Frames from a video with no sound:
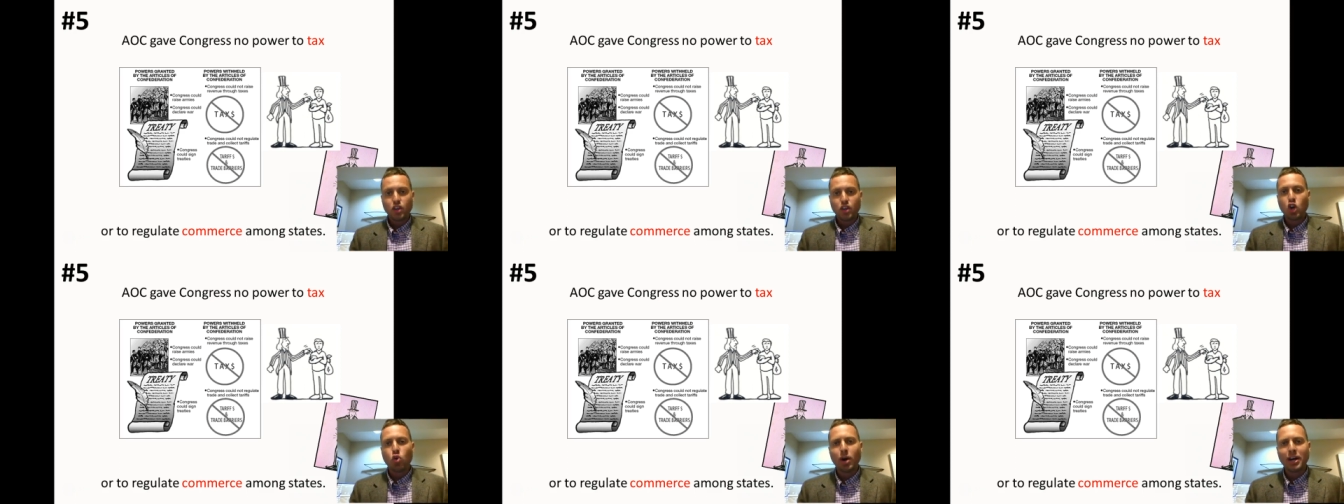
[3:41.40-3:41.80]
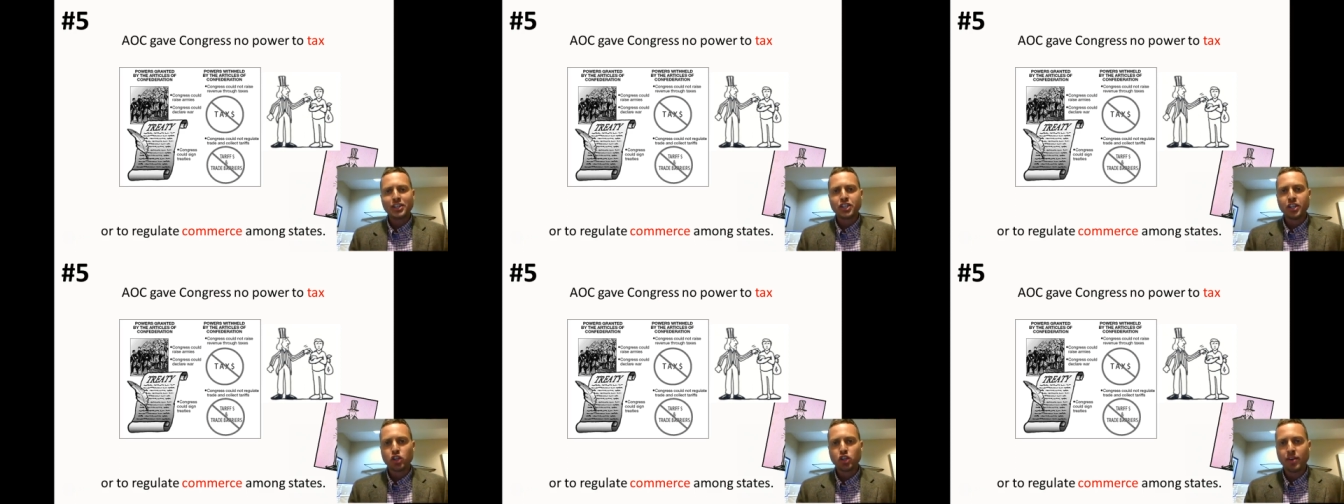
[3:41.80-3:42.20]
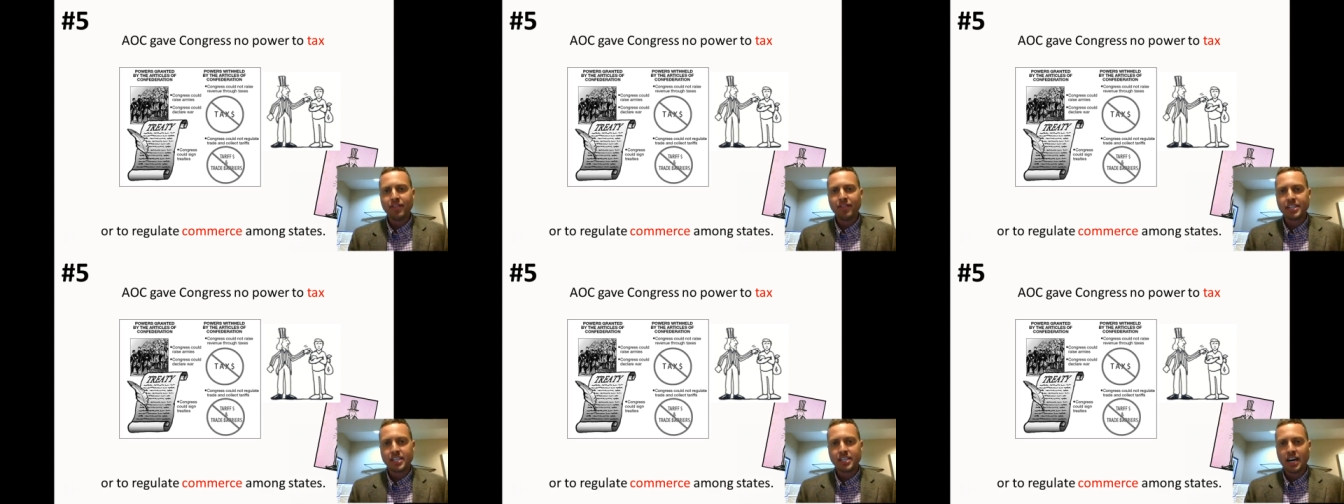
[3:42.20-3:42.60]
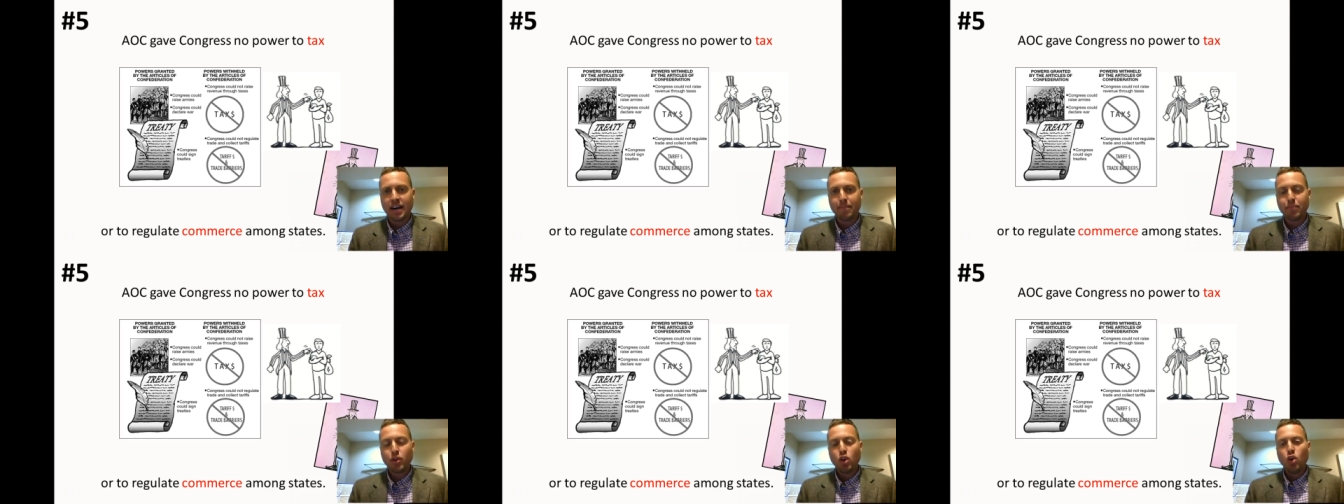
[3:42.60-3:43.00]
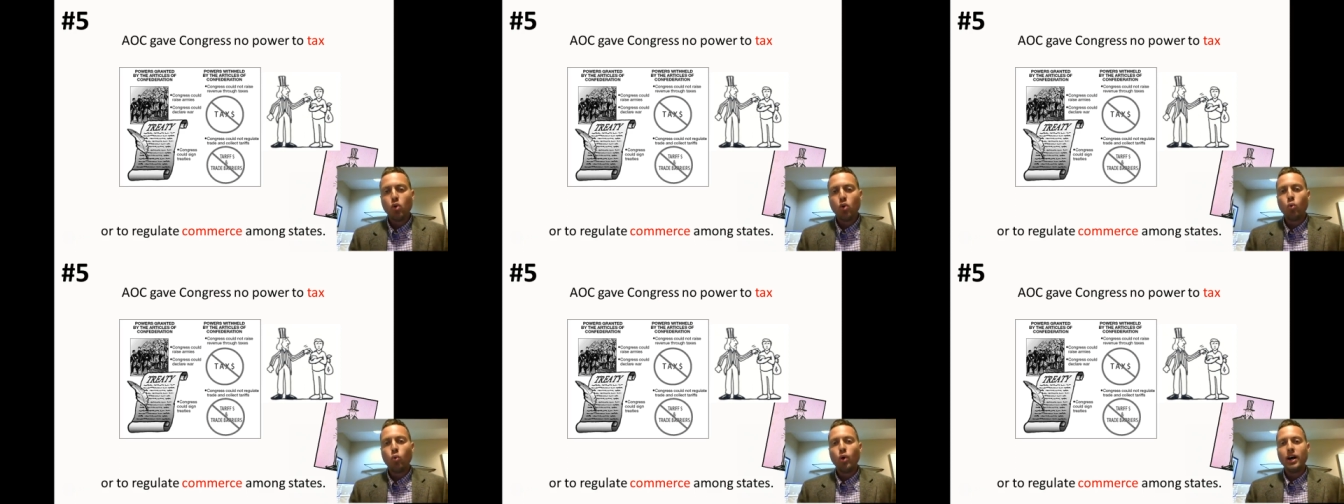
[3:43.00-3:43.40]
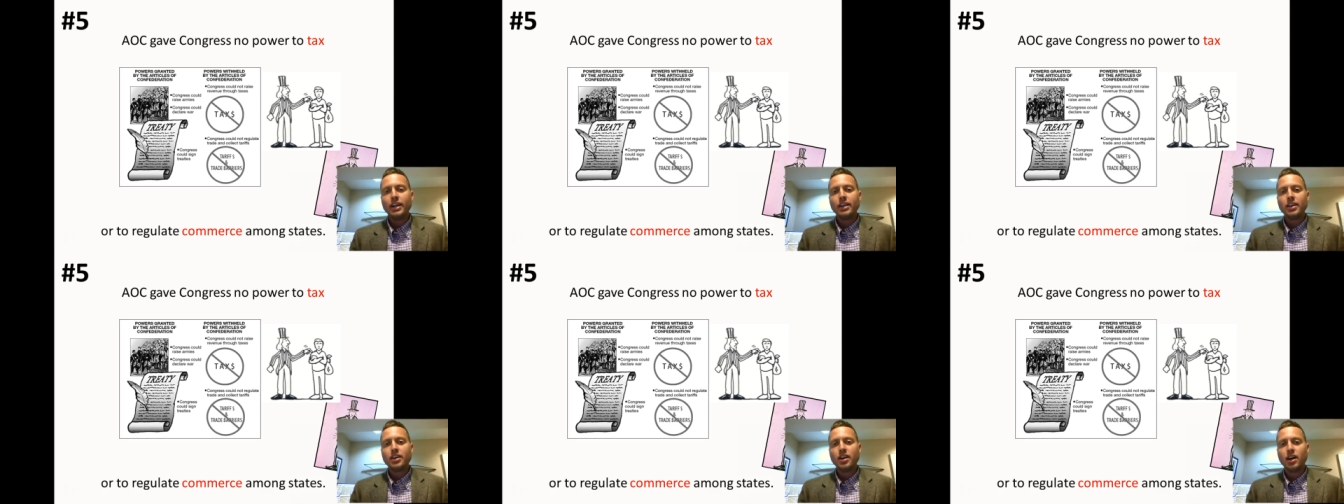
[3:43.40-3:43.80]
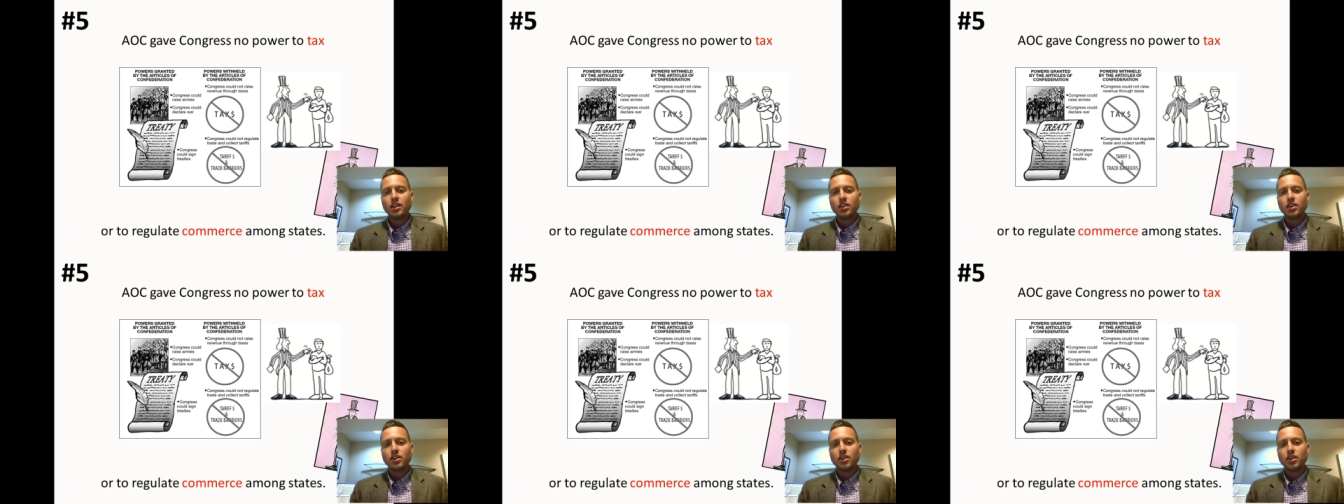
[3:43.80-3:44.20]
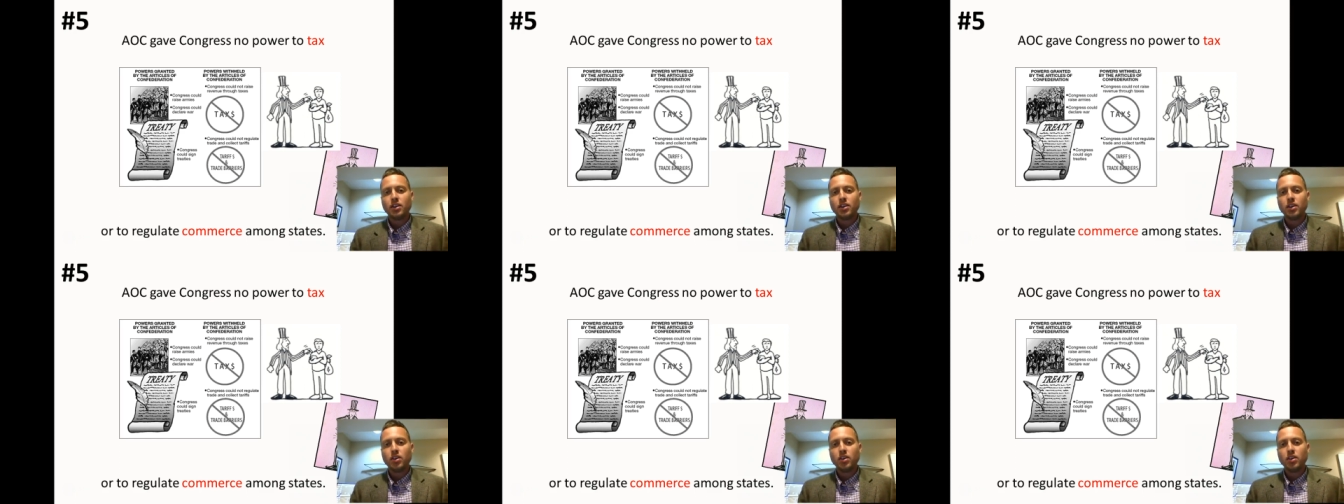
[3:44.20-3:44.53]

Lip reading: Question, trivia time. What color